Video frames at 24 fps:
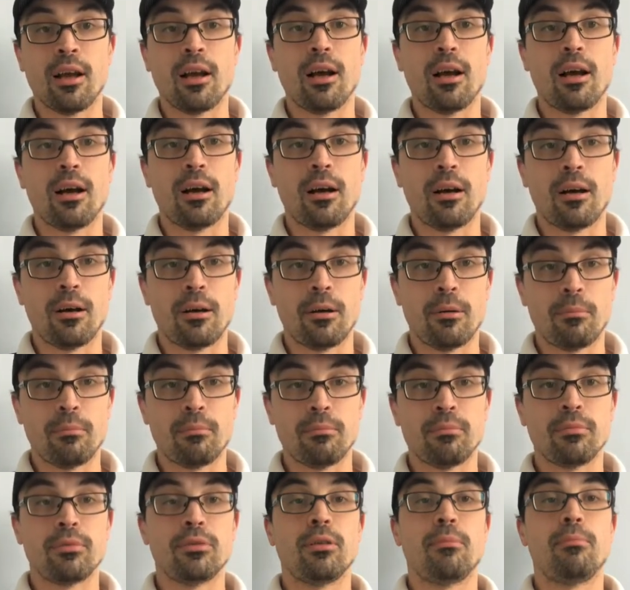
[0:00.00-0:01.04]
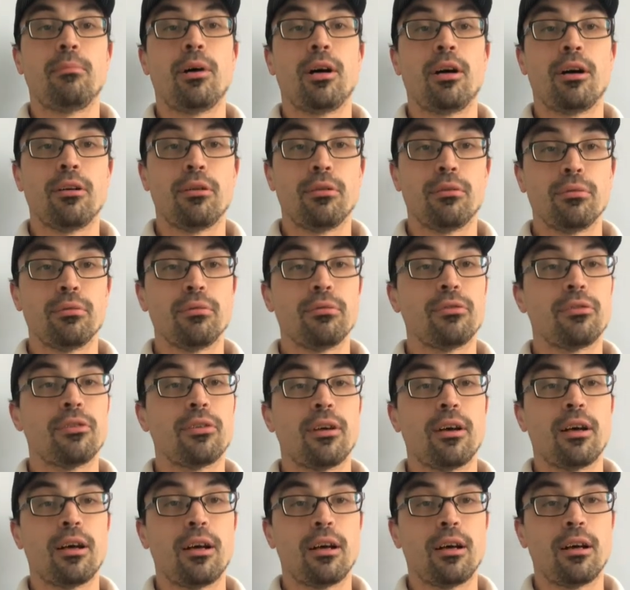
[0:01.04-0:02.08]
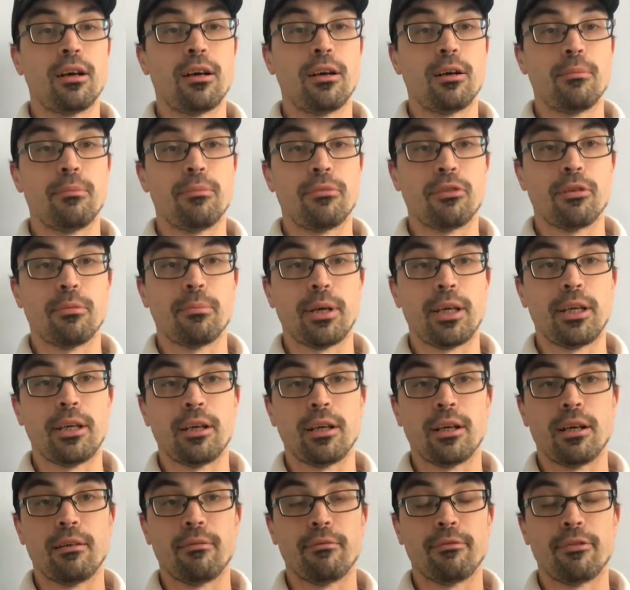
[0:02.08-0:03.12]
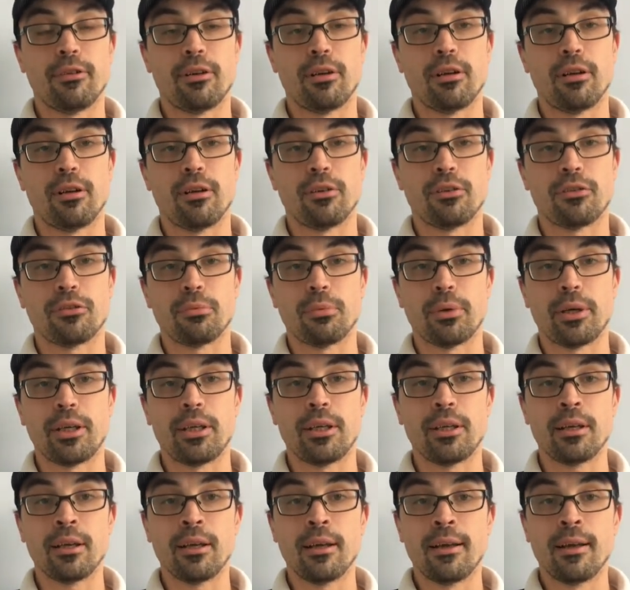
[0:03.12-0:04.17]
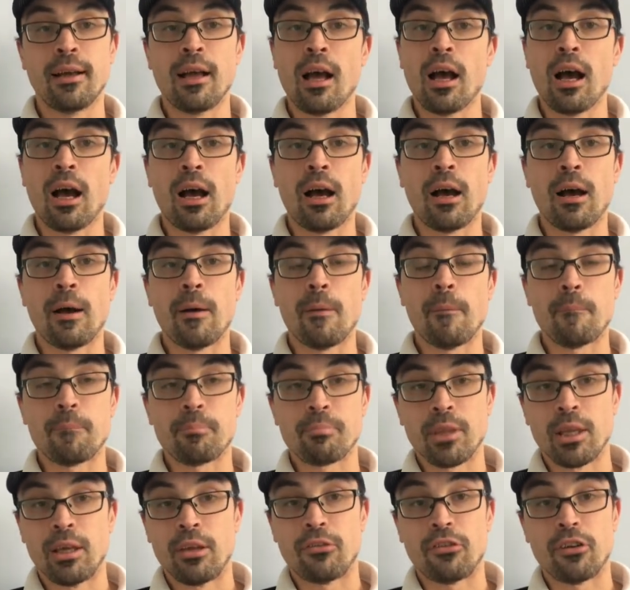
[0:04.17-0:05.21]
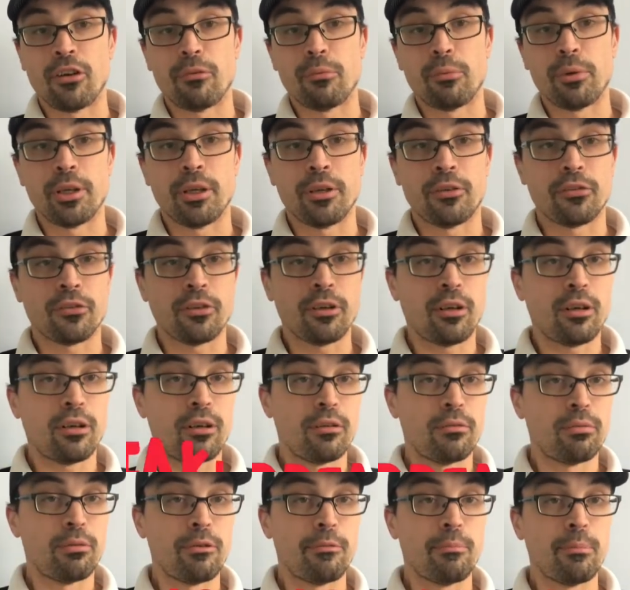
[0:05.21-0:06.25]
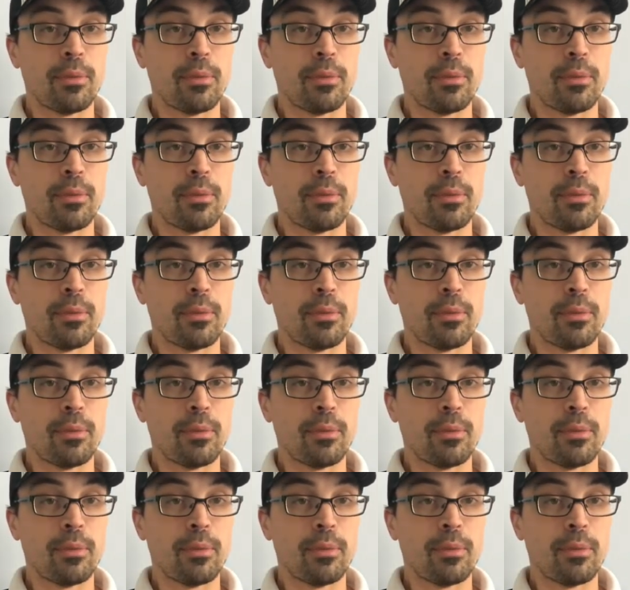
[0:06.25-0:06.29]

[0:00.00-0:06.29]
um, the miles um, to make up for last week. Um, so if we start off with